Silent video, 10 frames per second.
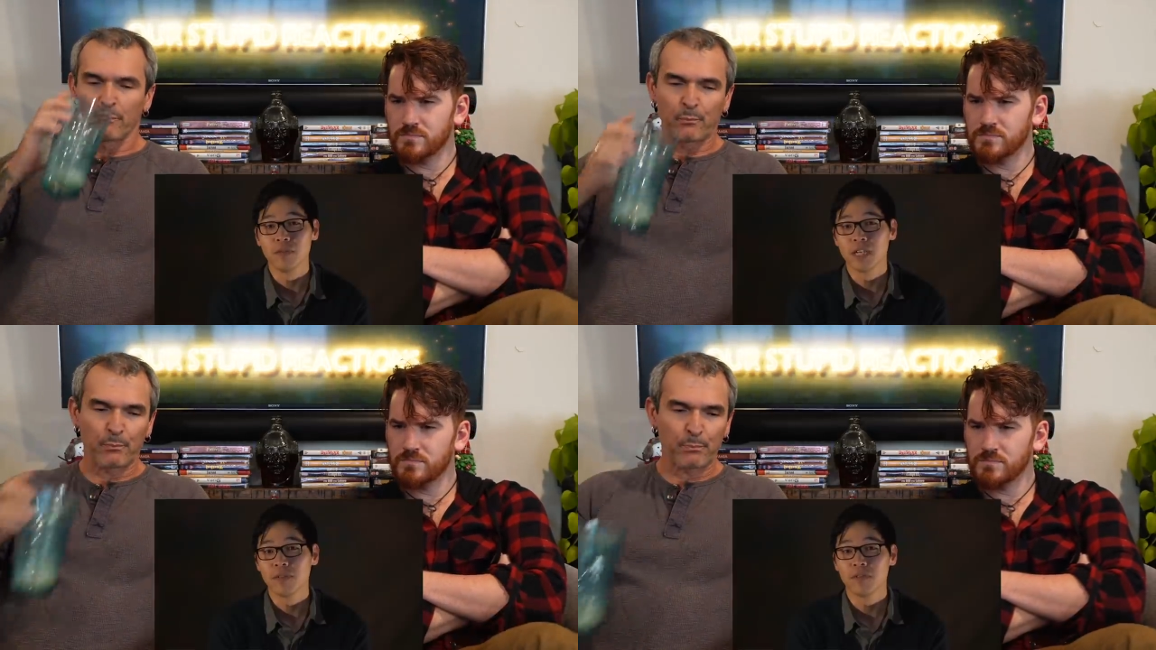
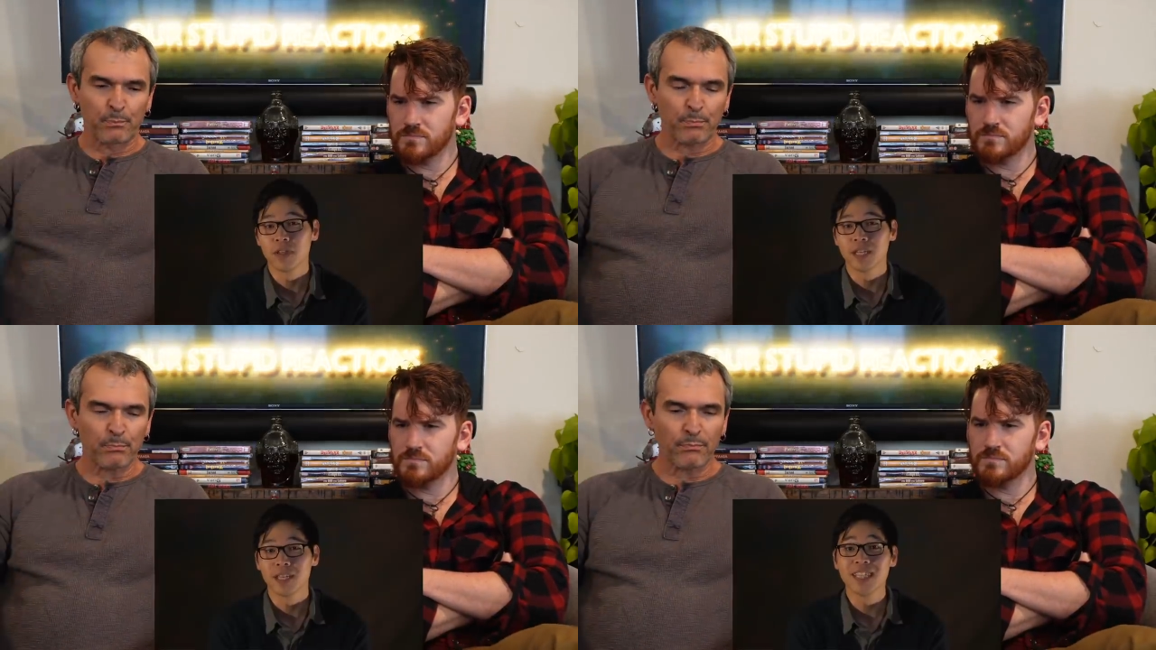Speaker 1: forgiven for
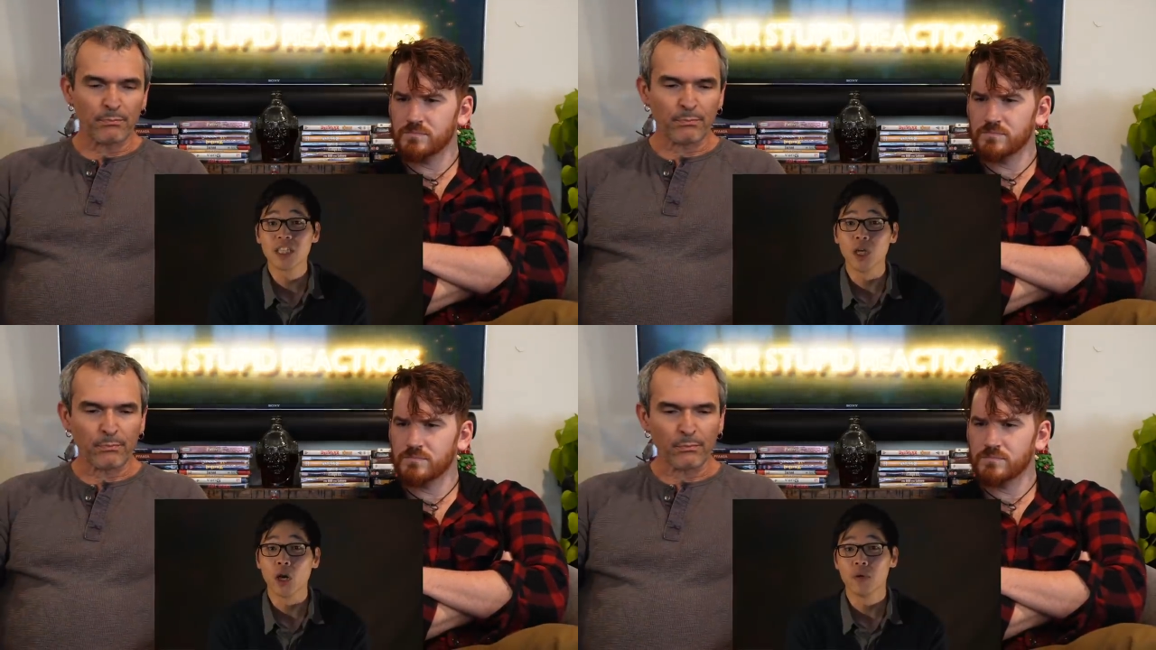thinking this
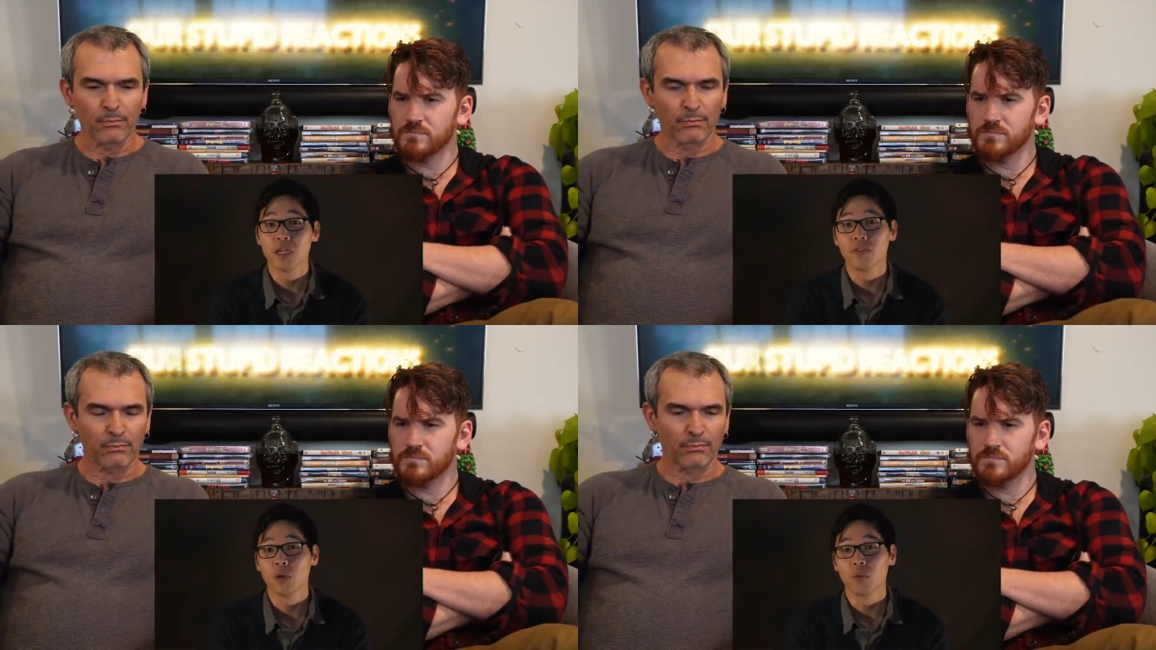could only have
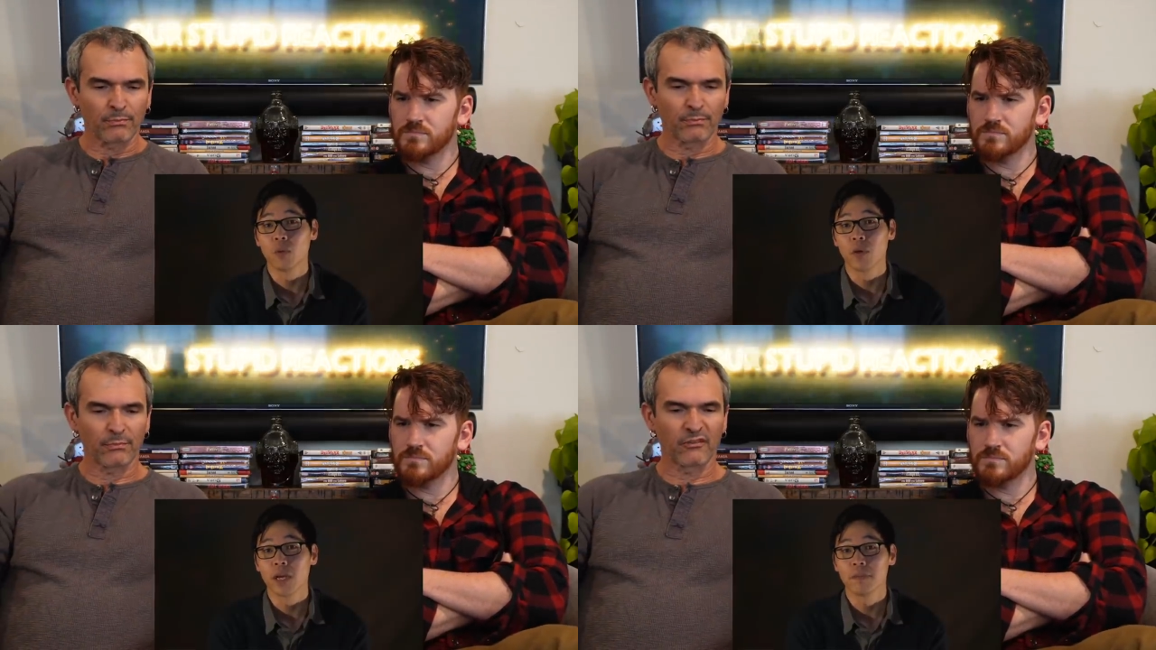gone one
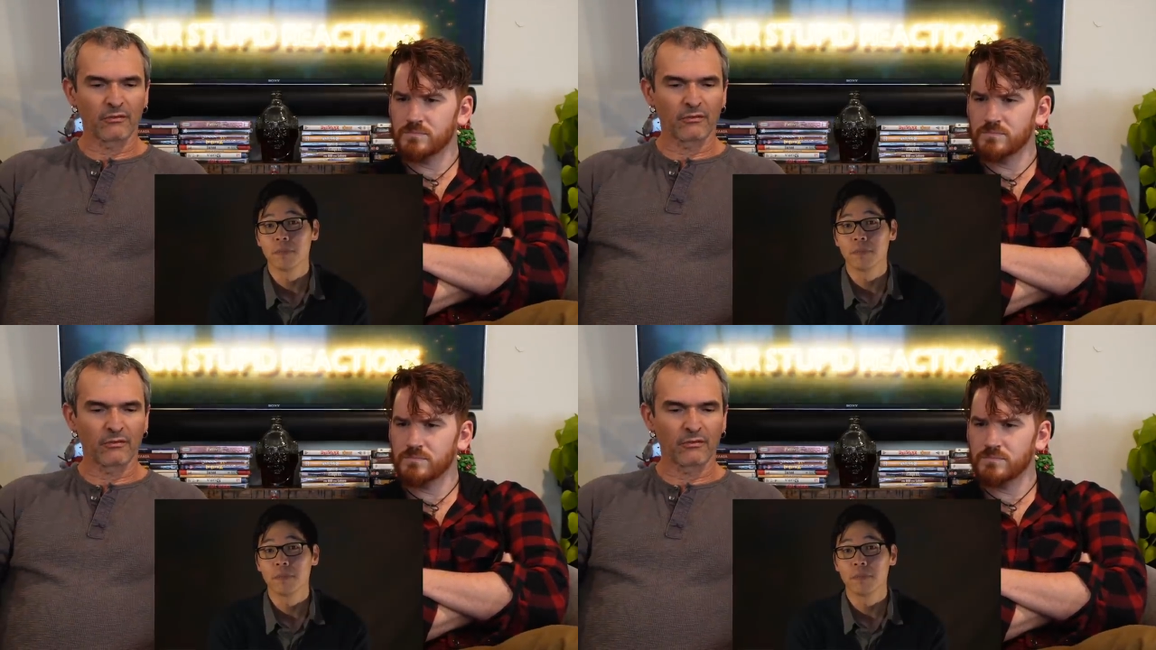way.